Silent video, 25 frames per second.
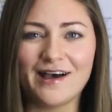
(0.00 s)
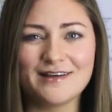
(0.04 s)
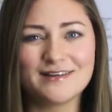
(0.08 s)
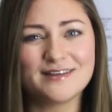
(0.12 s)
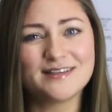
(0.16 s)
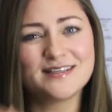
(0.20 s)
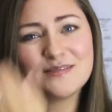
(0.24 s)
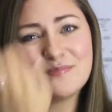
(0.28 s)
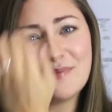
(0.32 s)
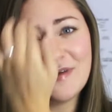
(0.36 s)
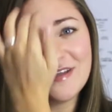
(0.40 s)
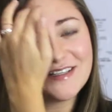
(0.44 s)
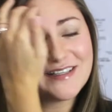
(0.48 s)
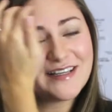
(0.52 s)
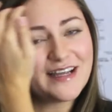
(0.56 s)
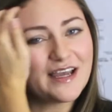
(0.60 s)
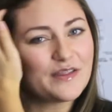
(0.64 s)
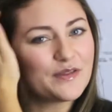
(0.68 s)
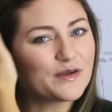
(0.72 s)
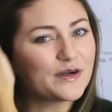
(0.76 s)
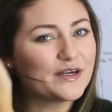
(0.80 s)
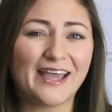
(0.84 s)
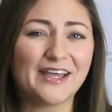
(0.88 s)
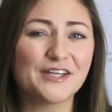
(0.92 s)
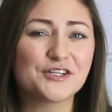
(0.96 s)
to spend
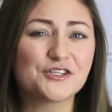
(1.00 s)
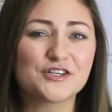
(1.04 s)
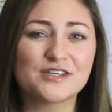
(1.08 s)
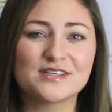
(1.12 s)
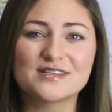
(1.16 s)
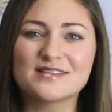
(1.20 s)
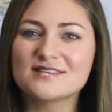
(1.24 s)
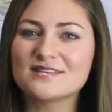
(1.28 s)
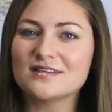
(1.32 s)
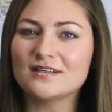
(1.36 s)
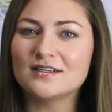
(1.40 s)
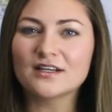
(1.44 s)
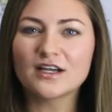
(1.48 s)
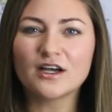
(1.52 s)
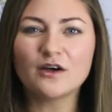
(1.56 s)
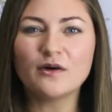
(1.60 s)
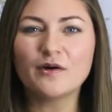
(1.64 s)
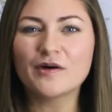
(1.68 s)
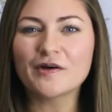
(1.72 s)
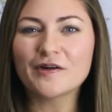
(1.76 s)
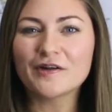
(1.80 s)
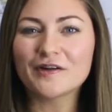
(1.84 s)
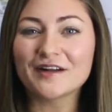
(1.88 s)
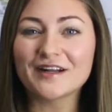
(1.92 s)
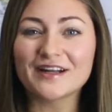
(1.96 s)
together and just go
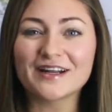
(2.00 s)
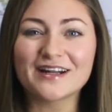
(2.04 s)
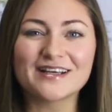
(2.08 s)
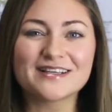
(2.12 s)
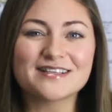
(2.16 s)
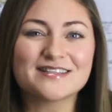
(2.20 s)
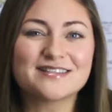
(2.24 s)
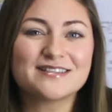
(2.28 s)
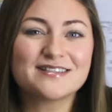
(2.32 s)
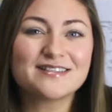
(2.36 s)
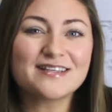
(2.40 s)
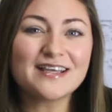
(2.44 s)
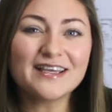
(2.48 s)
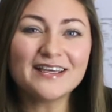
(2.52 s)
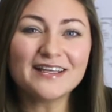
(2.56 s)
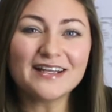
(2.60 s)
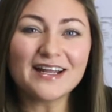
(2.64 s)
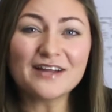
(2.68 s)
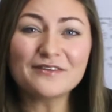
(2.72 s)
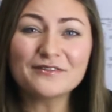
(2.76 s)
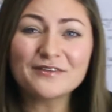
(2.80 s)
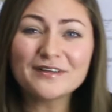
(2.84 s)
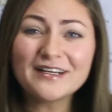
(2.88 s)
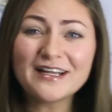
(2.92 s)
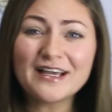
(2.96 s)
out on a nice date
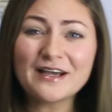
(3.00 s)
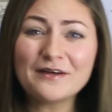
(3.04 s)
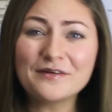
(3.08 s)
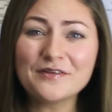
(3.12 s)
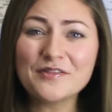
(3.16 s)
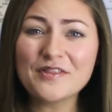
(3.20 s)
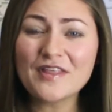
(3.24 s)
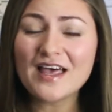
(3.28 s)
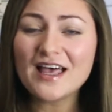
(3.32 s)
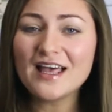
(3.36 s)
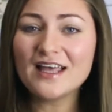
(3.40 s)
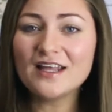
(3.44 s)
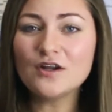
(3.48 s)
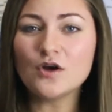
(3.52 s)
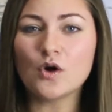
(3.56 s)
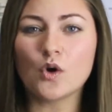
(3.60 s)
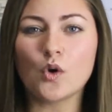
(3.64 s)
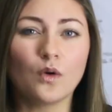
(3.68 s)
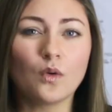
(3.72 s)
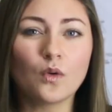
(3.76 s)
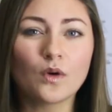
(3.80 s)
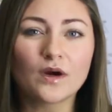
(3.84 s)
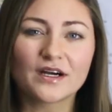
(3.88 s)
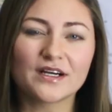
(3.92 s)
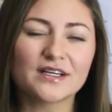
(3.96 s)
every now and then,
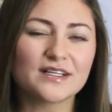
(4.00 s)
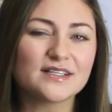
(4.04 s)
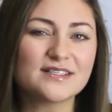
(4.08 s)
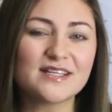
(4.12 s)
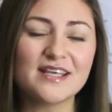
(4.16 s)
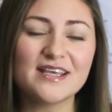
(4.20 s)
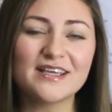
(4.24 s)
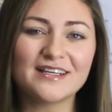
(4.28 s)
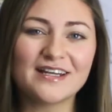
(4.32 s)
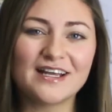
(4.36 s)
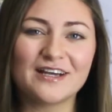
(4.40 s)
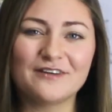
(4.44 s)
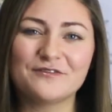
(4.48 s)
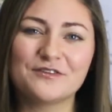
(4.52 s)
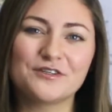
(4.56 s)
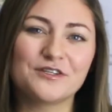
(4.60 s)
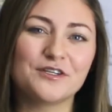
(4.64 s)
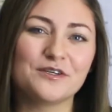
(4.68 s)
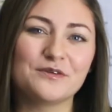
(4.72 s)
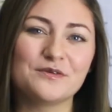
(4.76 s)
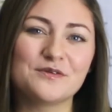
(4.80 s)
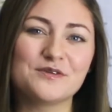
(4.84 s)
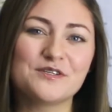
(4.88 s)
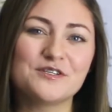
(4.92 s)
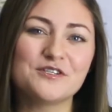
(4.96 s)
or take an
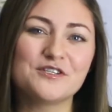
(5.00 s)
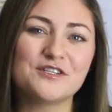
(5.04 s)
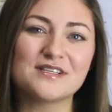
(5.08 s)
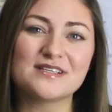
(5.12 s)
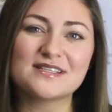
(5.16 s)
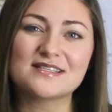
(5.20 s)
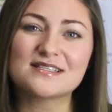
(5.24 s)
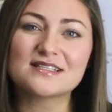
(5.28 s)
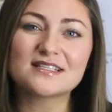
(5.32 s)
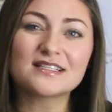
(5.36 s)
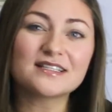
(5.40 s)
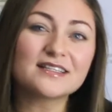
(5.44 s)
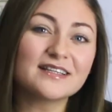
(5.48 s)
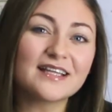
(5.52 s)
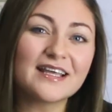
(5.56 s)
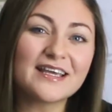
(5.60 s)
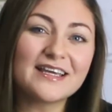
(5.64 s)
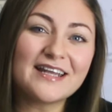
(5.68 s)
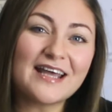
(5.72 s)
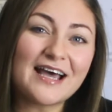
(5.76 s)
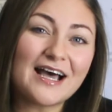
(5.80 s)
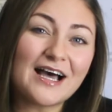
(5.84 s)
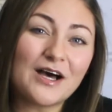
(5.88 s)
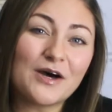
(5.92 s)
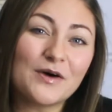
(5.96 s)
afternoon to just lay
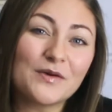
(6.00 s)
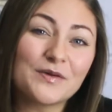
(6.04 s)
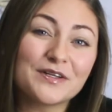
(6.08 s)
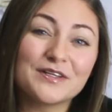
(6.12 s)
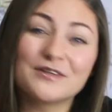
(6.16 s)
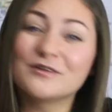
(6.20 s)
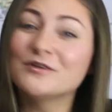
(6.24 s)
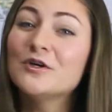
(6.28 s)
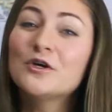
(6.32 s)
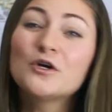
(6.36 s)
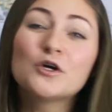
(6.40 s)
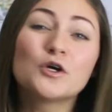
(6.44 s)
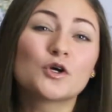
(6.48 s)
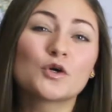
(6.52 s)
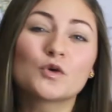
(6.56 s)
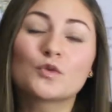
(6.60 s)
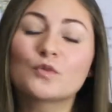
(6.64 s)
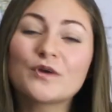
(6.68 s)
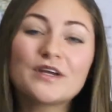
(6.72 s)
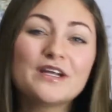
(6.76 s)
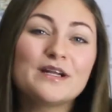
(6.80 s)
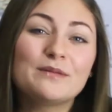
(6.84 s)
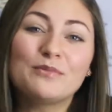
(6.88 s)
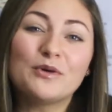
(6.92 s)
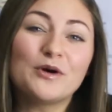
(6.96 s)
down and
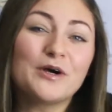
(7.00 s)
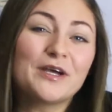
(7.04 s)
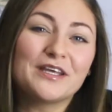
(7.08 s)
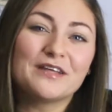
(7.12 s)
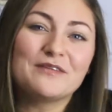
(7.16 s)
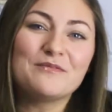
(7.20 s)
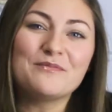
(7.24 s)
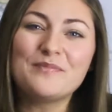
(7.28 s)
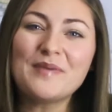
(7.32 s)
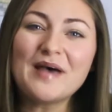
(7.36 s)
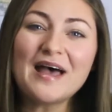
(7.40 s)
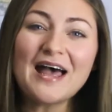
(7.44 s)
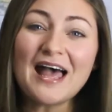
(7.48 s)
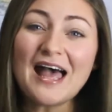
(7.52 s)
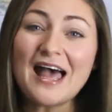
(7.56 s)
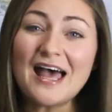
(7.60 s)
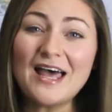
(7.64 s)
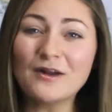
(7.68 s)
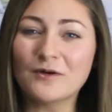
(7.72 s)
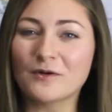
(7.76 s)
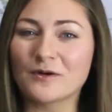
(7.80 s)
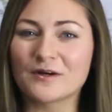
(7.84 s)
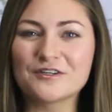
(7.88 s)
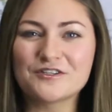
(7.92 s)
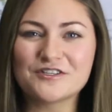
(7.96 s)
read a book in
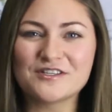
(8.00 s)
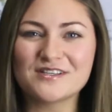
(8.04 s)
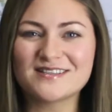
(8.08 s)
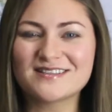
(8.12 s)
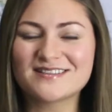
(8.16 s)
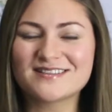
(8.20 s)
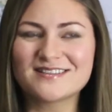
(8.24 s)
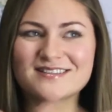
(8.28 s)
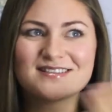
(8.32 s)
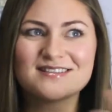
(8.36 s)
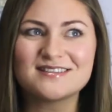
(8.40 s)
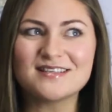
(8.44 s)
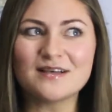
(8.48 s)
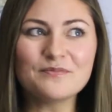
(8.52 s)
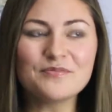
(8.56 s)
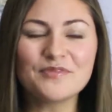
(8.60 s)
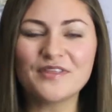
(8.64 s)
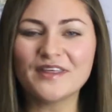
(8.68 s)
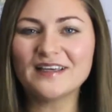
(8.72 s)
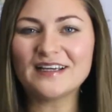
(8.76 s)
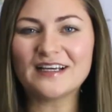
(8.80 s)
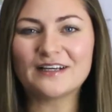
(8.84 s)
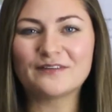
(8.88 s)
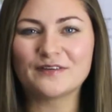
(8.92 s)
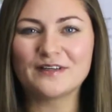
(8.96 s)
bed, or just
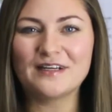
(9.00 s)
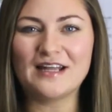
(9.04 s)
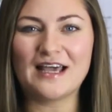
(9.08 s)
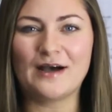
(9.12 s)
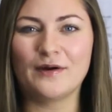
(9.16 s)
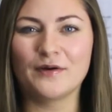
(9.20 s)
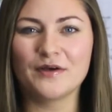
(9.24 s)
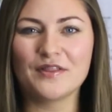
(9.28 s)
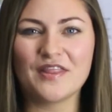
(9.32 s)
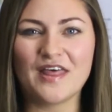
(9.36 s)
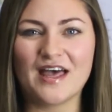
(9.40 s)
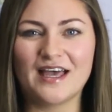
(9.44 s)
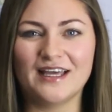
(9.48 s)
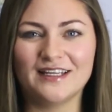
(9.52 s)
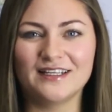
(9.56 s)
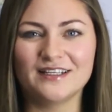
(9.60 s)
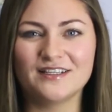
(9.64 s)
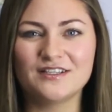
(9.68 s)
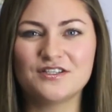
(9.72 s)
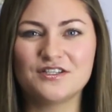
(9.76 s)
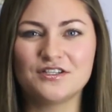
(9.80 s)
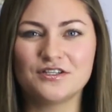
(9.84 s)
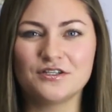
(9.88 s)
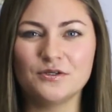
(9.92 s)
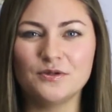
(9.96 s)
something every now and
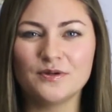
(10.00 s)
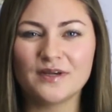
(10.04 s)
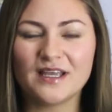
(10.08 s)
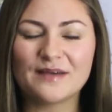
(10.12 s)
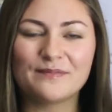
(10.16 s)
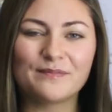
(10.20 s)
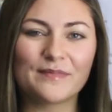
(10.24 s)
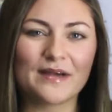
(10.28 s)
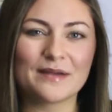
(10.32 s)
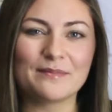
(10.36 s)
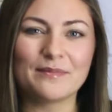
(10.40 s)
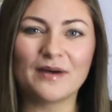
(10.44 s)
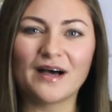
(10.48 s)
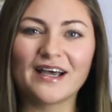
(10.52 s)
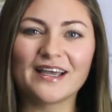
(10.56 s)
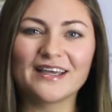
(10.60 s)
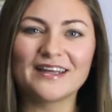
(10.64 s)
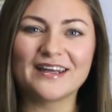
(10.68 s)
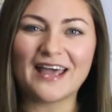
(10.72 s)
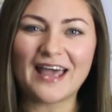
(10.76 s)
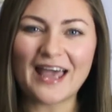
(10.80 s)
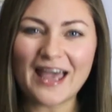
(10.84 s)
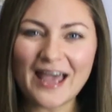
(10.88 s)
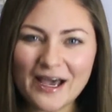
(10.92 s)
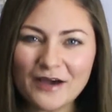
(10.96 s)
then to get my
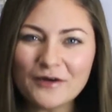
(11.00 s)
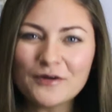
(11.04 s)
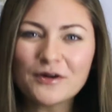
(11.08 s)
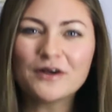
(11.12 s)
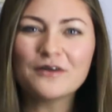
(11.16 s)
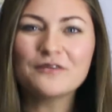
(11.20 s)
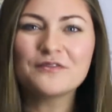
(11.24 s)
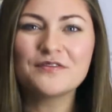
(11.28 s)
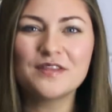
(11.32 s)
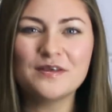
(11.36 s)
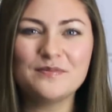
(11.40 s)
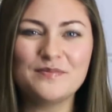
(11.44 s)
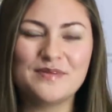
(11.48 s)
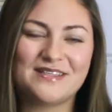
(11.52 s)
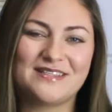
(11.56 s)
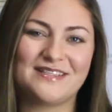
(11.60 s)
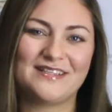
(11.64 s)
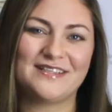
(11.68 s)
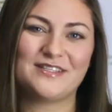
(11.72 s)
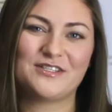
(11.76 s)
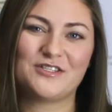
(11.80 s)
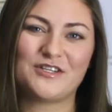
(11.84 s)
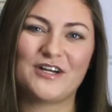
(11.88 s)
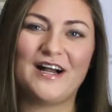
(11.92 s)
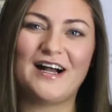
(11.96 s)
mind out of the
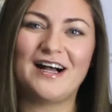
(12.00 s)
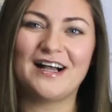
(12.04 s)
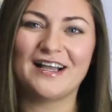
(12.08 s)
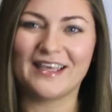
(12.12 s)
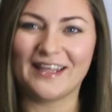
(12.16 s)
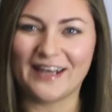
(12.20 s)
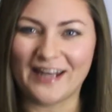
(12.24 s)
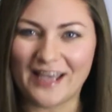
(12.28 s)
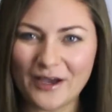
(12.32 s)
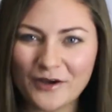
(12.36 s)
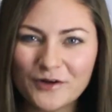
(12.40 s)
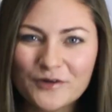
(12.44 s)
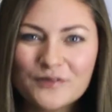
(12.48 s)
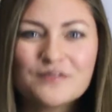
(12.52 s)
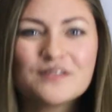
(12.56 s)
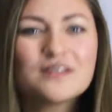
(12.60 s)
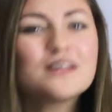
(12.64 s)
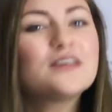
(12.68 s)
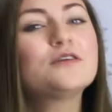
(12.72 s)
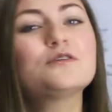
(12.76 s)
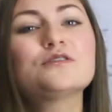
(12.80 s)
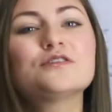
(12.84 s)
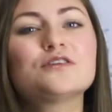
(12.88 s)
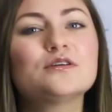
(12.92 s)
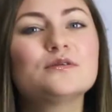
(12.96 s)
business track and out of the
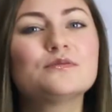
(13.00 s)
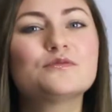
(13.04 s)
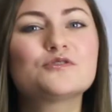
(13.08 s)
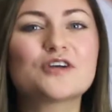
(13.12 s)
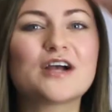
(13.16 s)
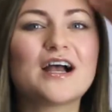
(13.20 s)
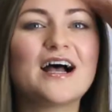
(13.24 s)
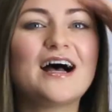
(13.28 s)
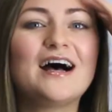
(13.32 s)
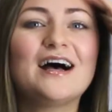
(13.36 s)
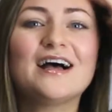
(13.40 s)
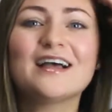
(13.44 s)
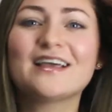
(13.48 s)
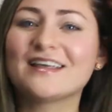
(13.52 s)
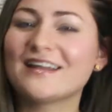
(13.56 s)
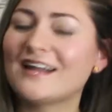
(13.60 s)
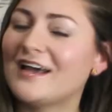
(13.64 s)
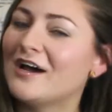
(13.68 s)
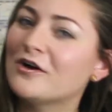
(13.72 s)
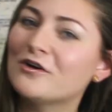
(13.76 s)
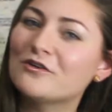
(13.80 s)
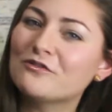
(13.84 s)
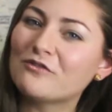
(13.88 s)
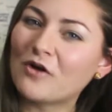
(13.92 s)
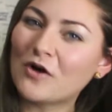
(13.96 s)
YouTube track and
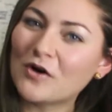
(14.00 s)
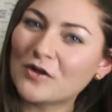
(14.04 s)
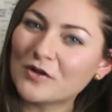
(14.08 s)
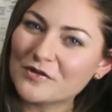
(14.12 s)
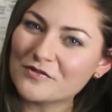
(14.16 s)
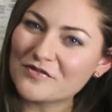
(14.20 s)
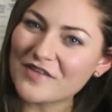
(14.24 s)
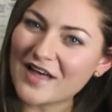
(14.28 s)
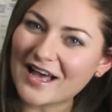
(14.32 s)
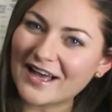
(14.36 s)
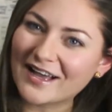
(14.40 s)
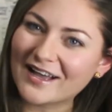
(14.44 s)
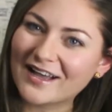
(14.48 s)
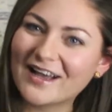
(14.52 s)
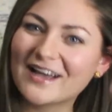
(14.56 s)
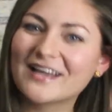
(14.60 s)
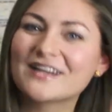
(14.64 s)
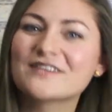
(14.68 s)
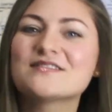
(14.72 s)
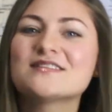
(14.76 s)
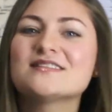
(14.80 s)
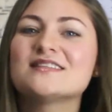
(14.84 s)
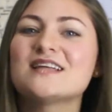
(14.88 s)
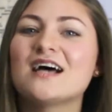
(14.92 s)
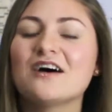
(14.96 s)
out of all of that kind
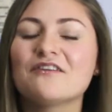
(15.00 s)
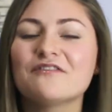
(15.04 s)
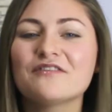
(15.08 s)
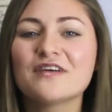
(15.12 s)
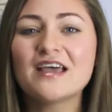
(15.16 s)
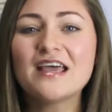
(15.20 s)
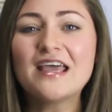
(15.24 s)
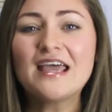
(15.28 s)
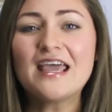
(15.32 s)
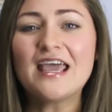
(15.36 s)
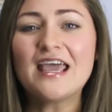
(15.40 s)
of stuff,